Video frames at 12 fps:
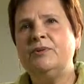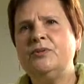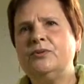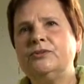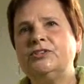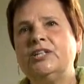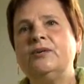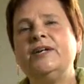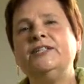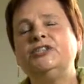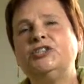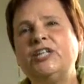but
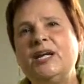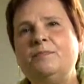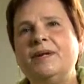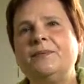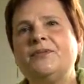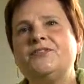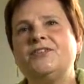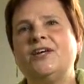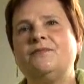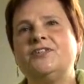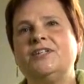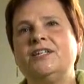also in shaping the
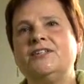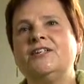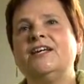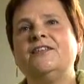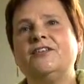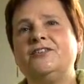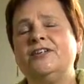services